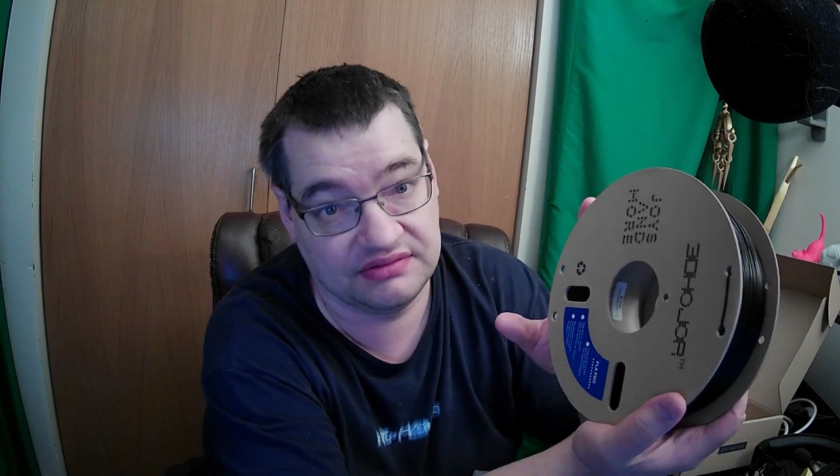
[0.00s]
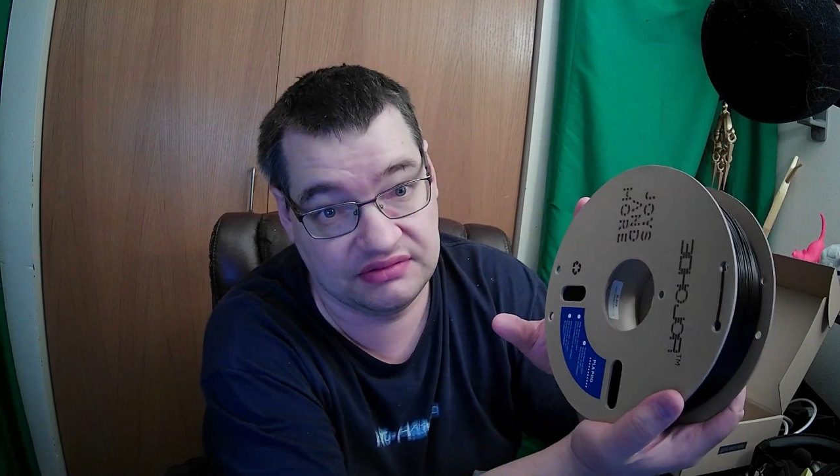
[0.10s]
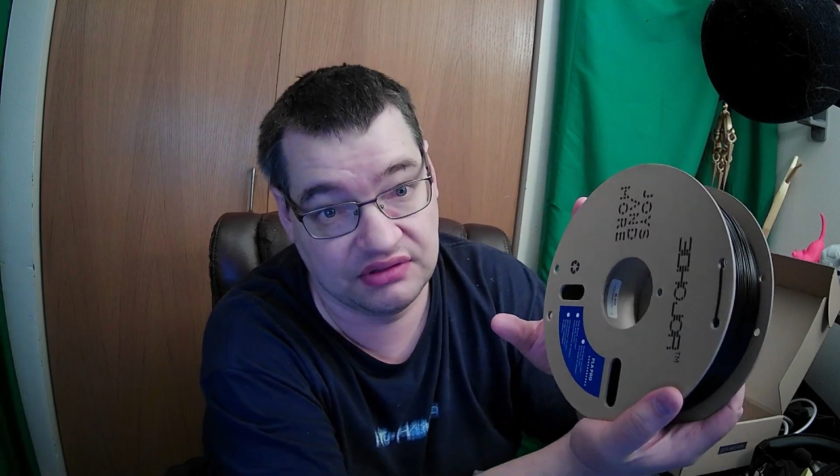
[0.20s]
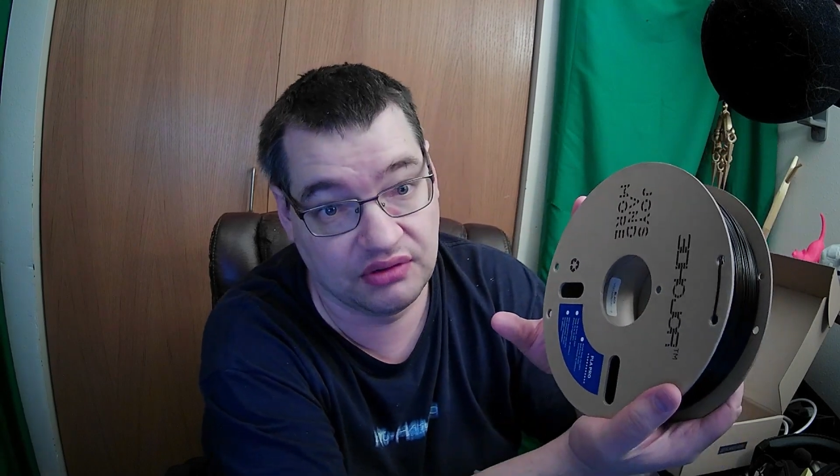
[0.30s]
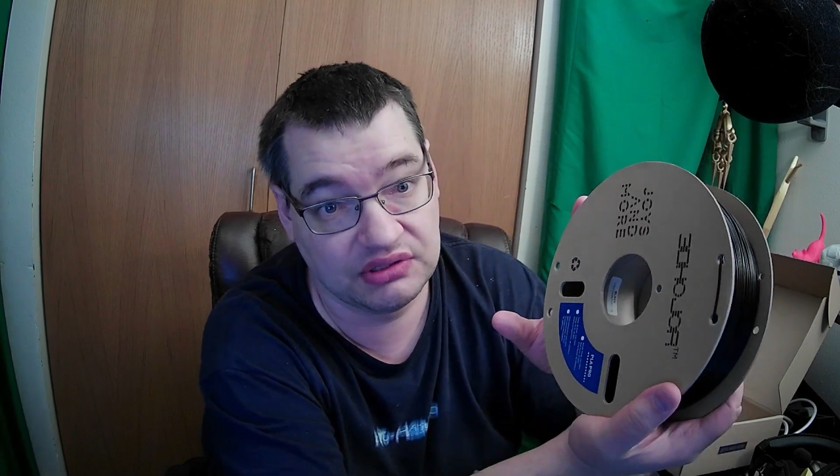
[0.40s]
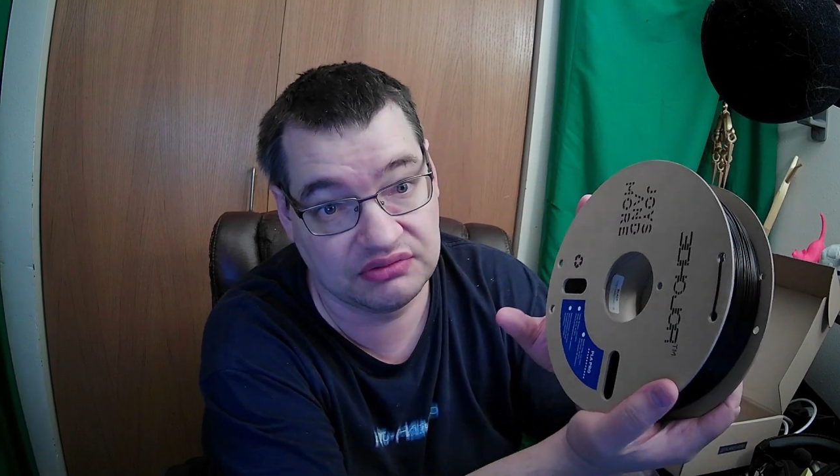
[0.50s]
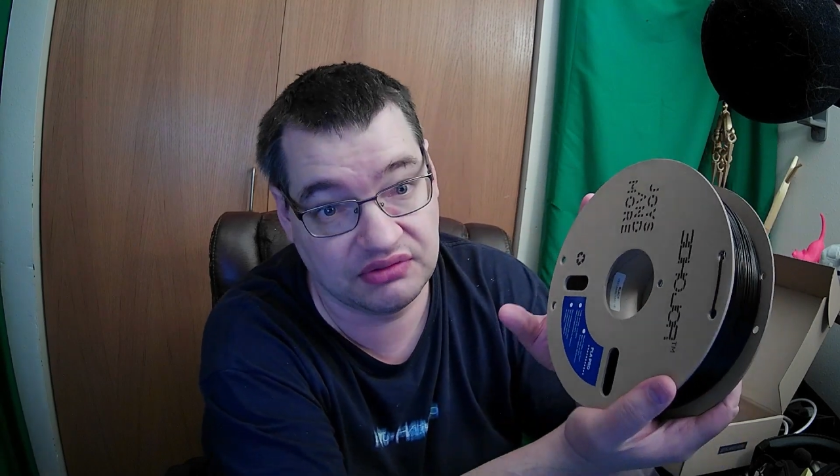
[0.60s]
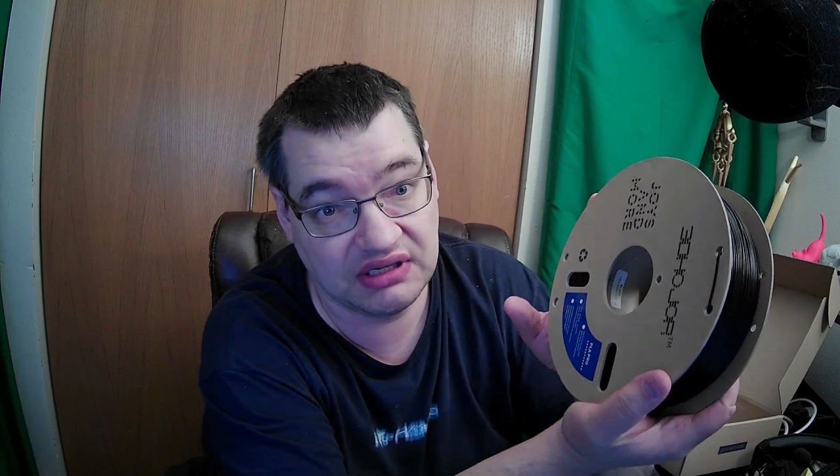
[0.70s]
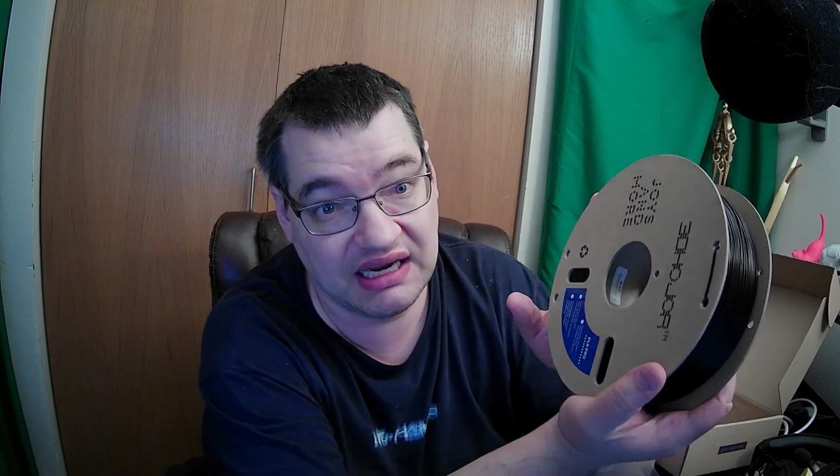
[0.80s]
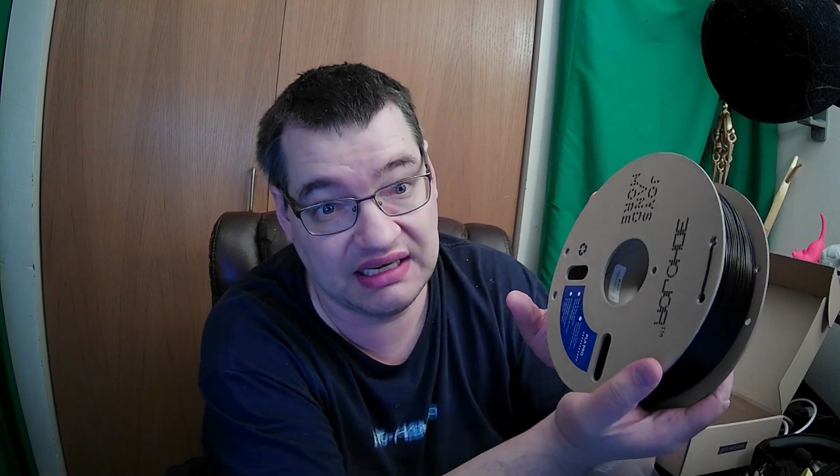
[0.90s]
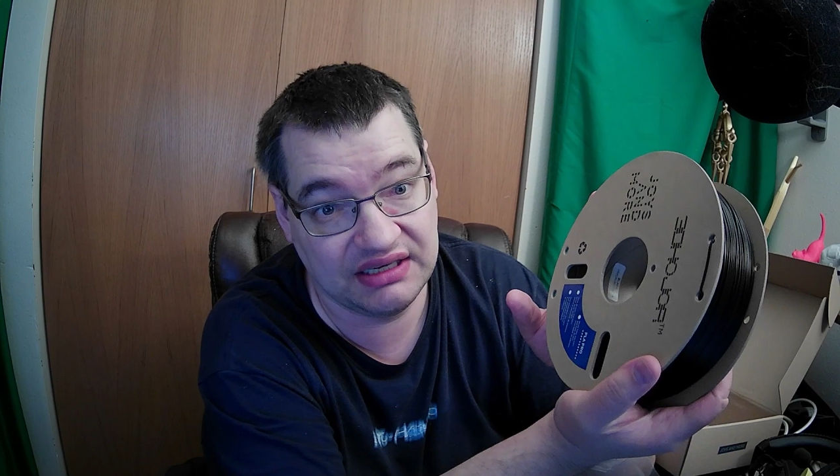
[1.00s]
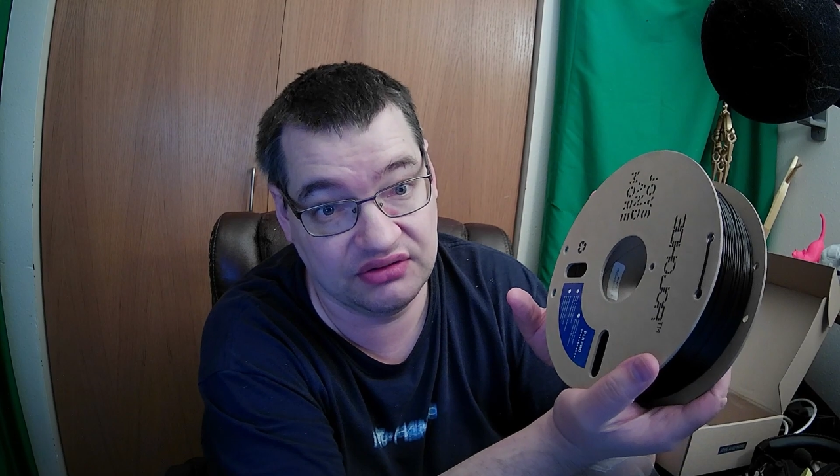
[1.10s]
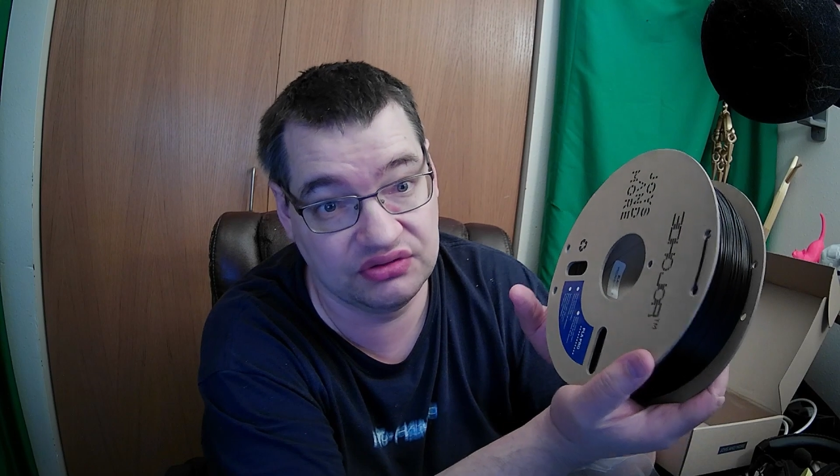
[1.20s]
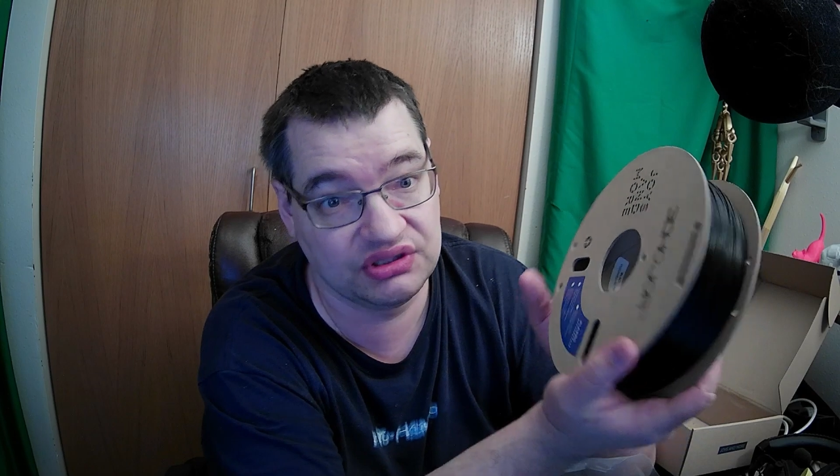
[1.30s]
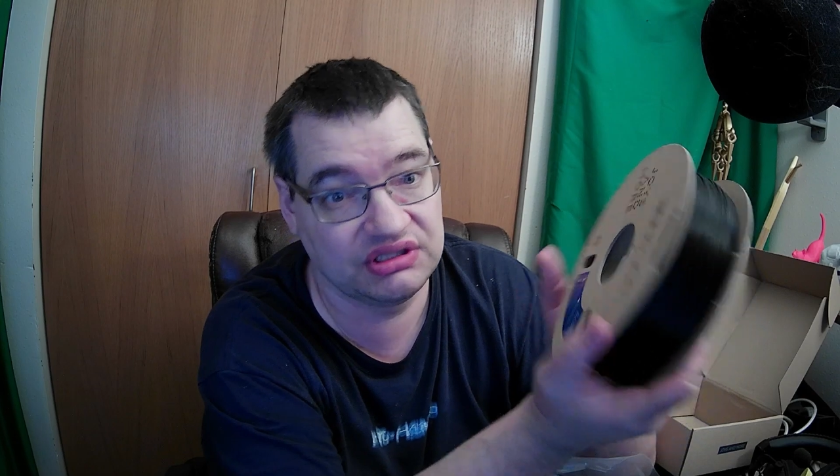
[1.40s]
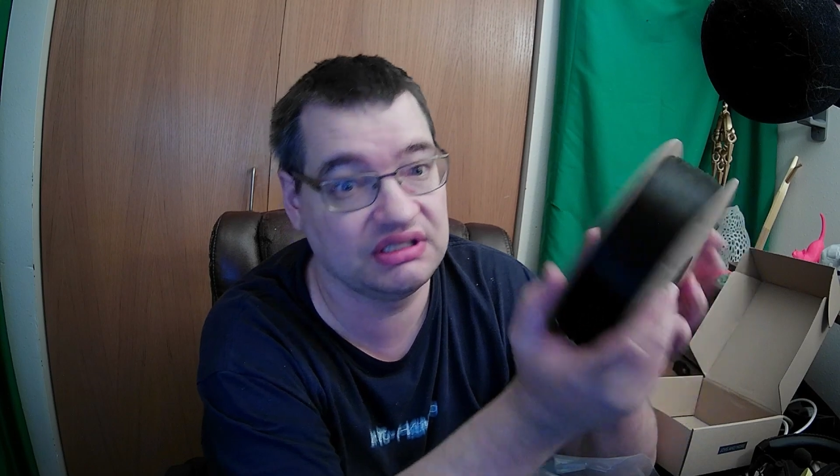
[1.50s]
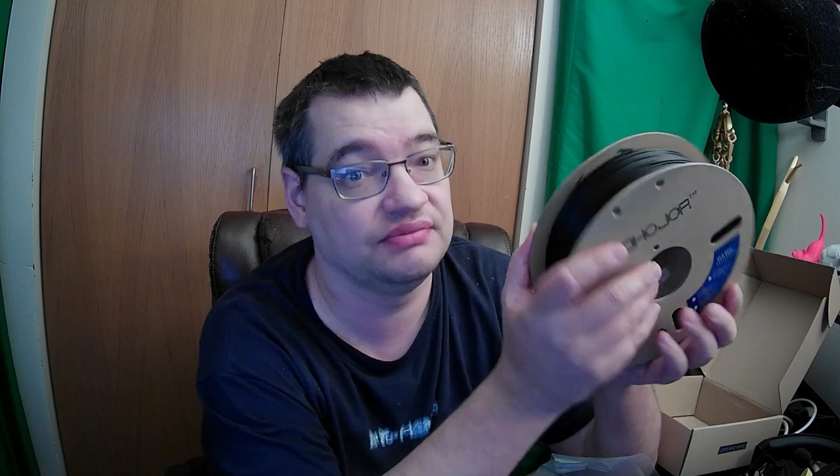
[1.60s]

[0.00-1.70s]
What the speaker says: know which one I used